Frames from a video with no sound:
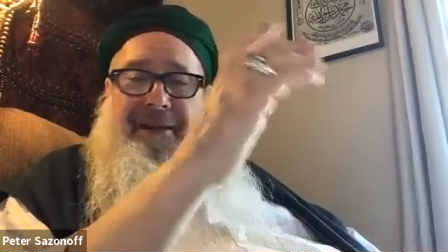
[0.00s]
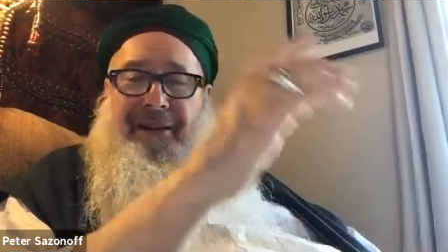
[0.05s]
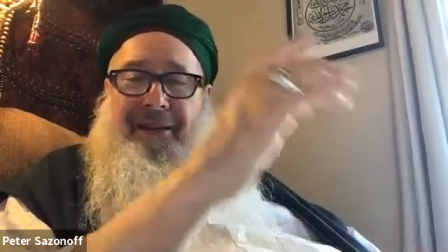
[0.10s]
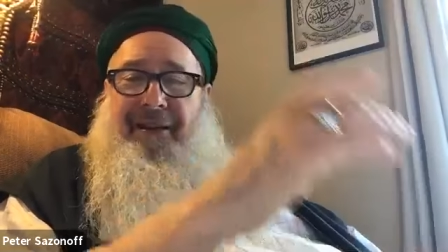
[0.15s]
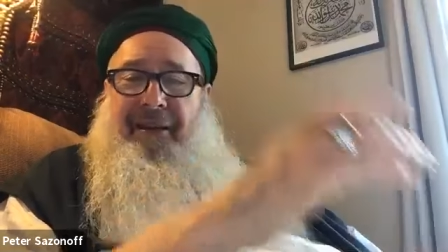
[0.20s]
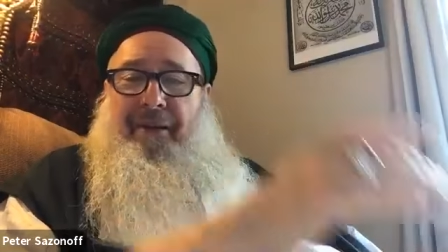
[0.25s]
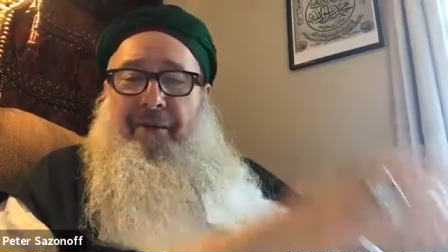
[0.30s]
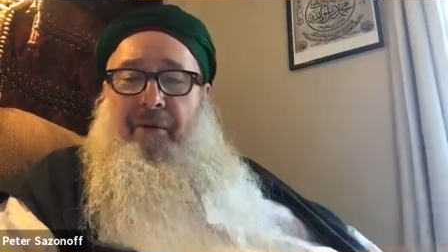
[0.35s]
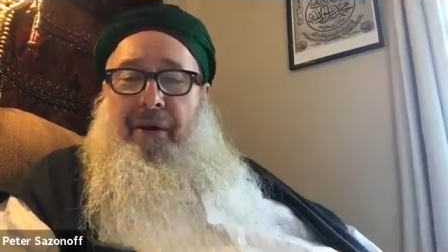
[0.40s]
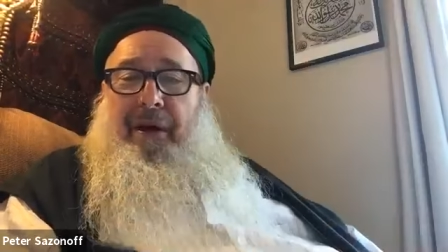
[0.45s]
They
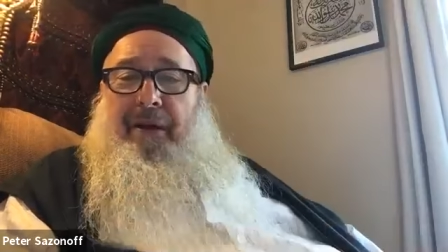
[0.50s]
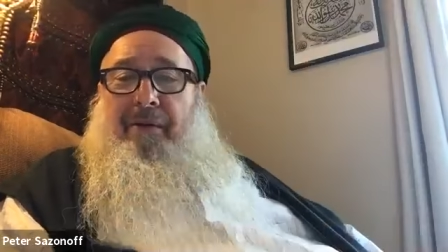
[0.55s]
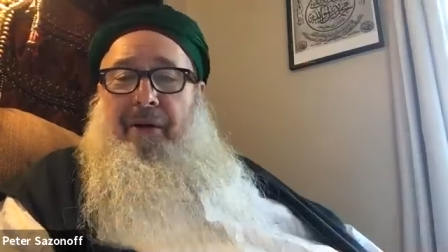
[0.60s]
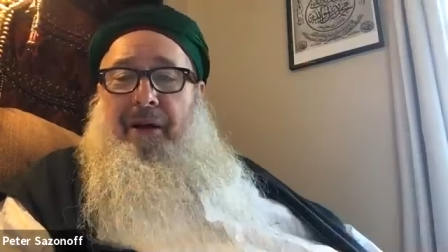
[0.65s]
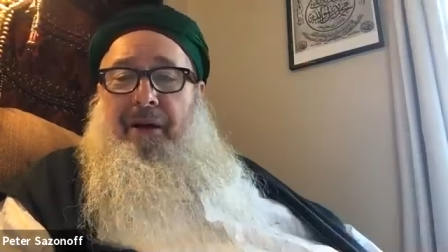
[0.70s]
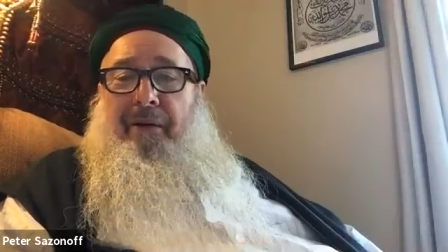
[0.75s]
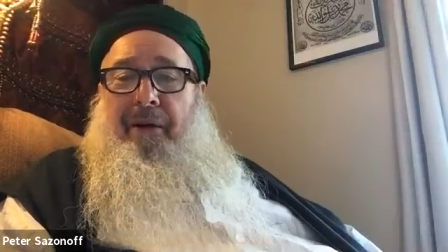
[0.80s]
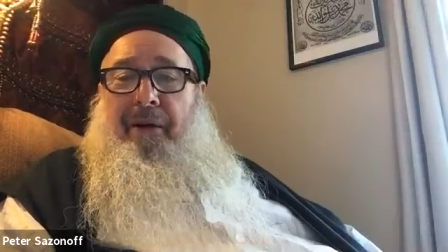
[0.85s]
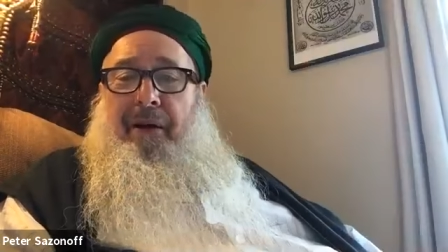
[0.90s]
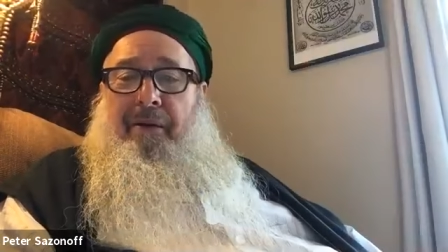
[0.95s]
say, "Why,
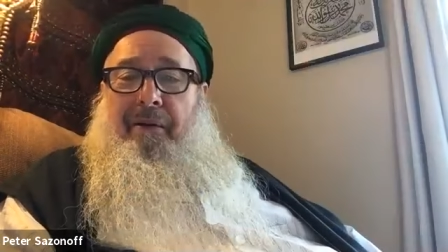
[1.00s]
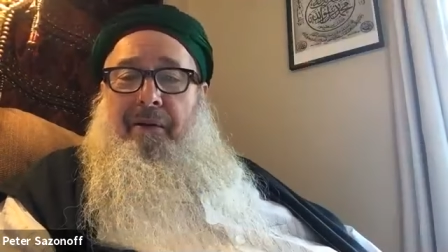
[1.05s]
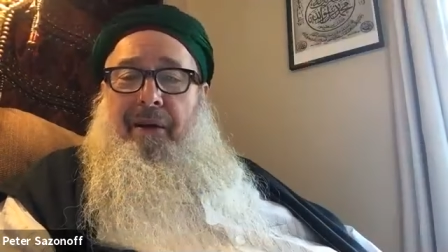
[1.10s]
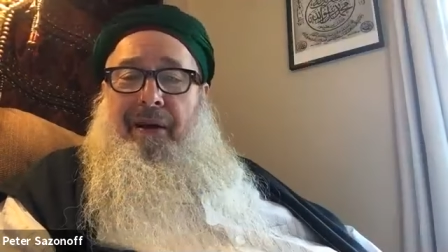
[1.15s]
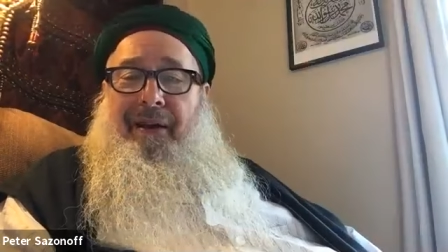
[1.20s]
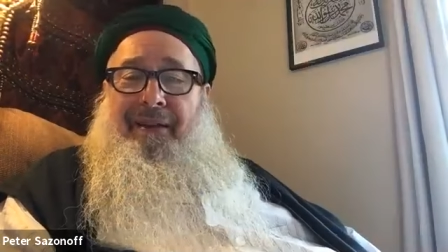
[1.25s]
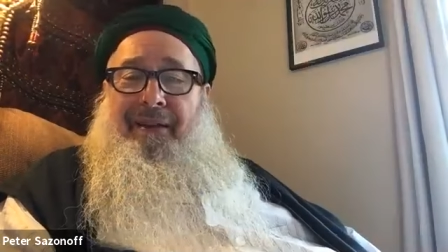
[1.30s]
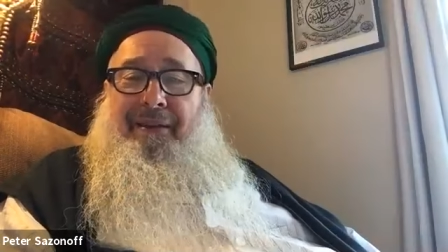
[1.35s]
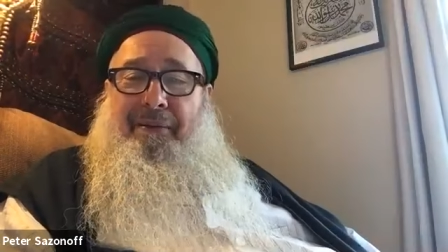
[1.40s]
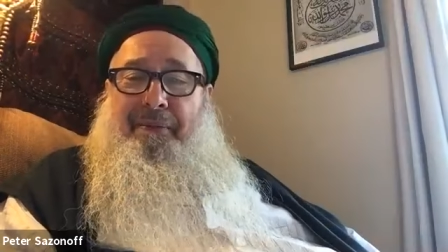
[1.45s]
why, why, why?"
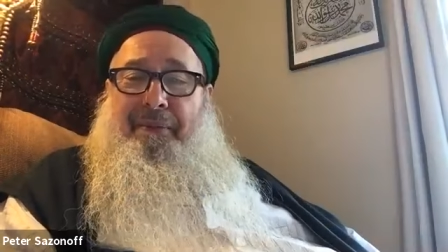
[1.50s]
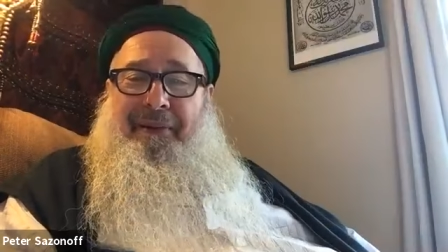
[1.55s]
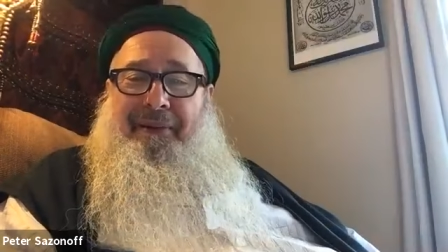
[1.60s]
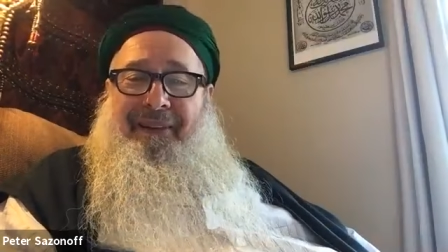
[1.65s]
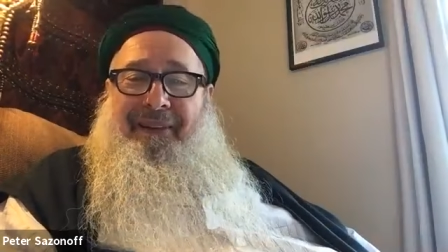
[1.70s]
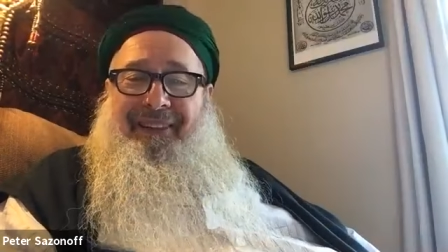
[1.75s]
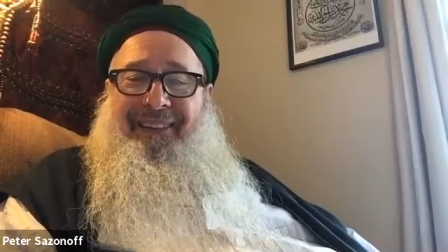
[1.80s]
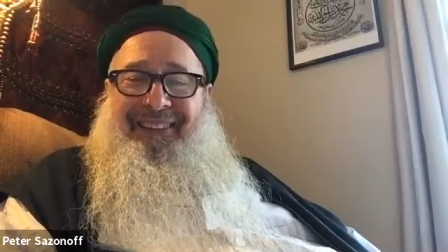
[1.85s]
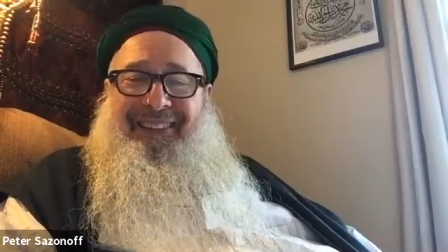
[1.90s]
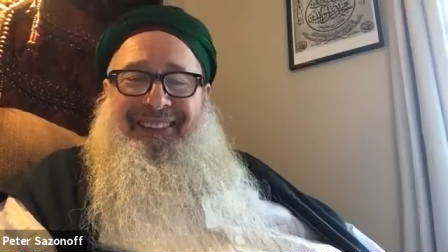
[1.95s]

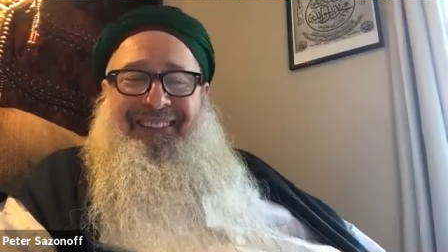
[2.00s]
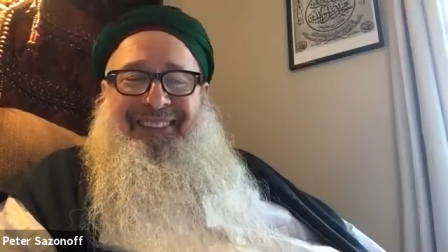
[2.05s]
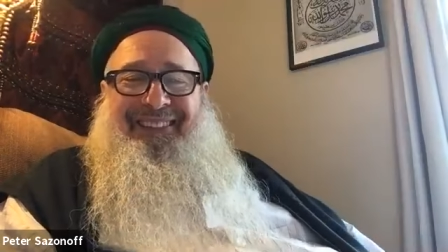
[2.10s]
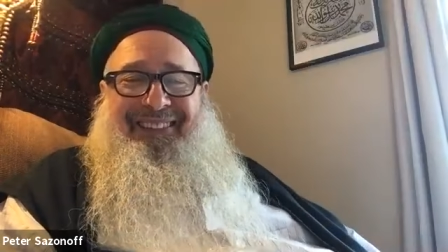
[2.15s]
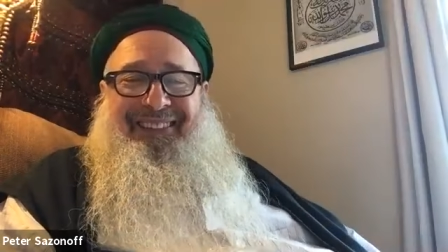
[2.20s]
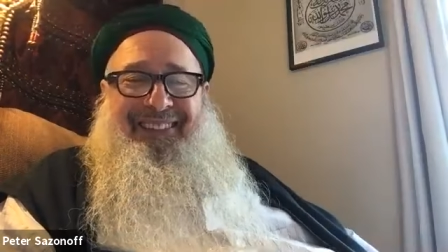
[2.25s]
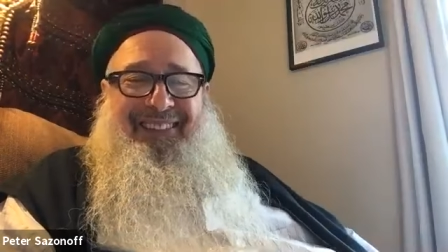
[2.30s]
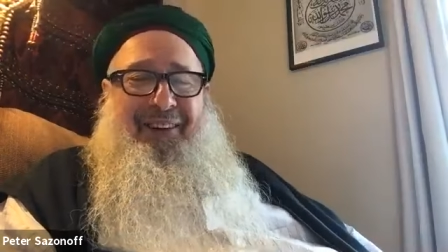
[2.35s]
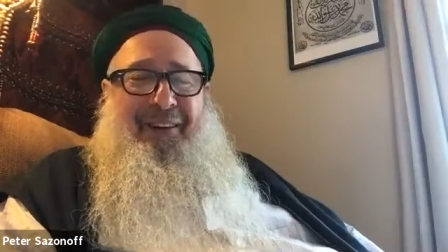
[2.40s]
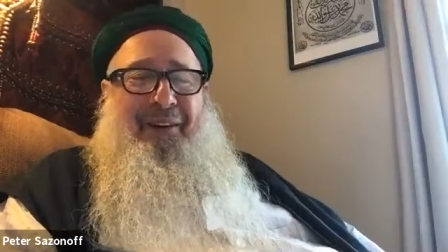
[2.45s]

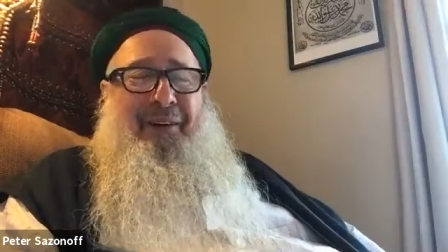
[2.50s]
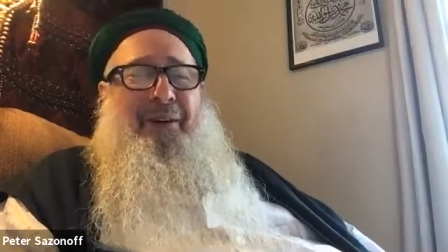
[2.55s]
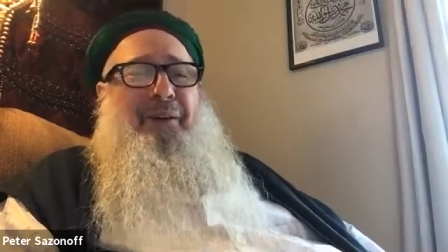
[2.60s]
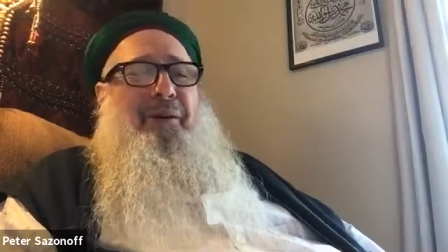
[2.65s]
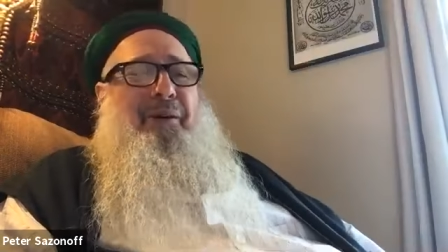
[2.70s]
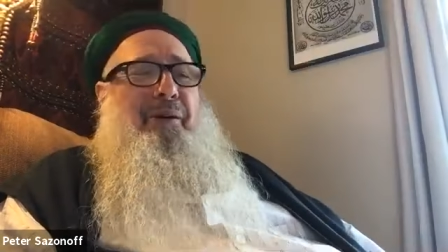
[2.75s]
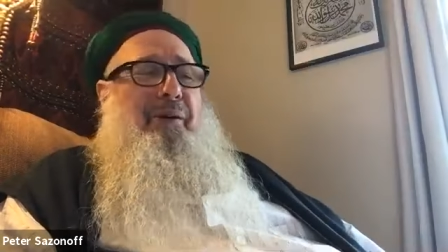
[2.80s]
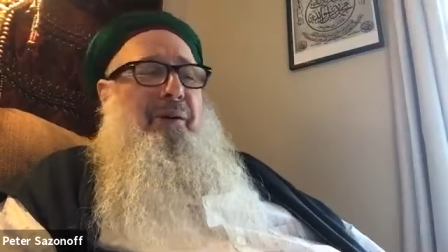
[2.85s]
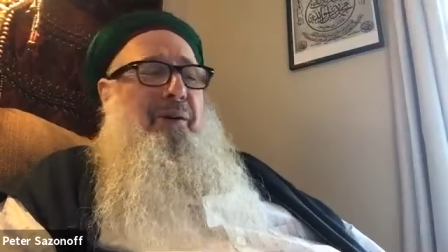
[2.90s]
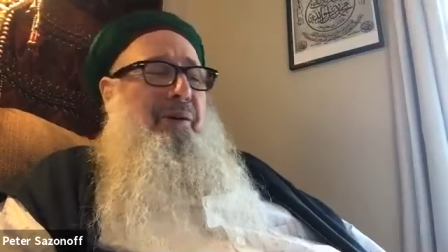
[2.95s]
Oh,
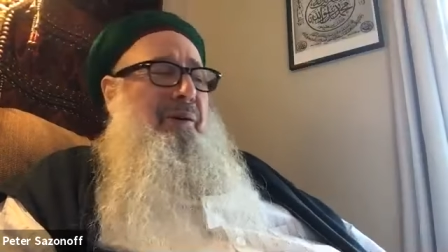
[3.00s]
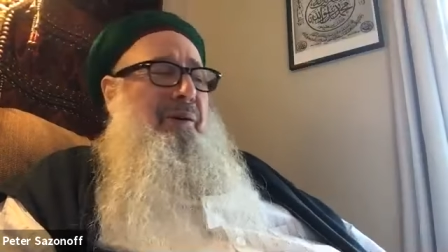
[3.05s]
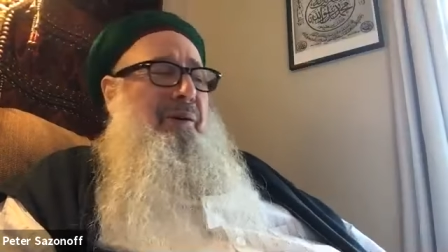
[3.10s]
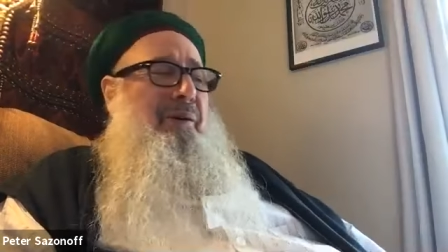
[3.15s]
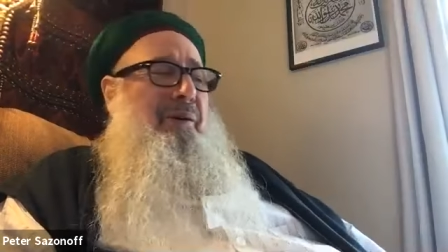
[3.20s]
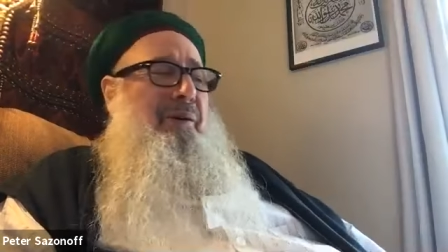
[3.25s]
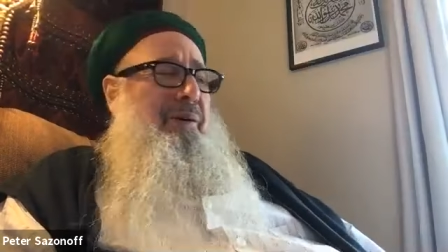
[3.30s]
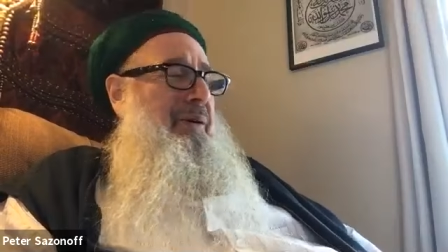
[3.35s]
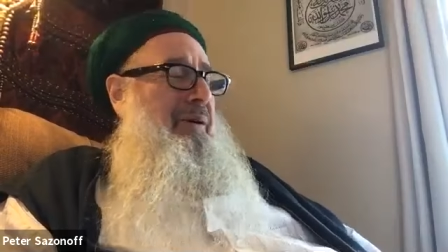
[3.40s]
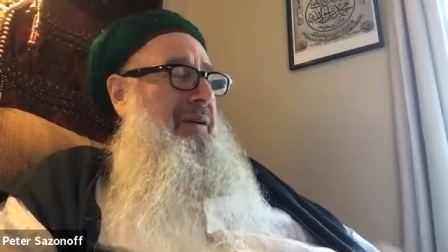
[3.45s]
oh, oh,
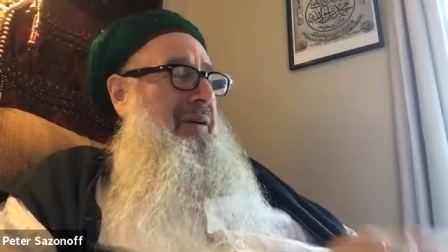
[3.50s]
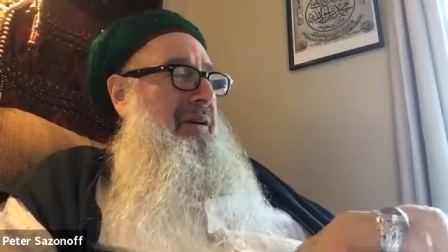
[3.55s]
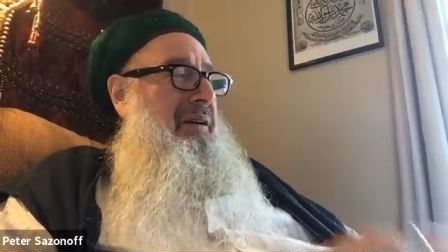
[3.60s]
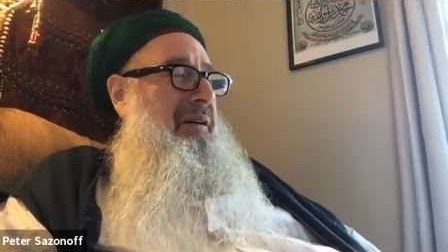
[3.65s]
oh, oh!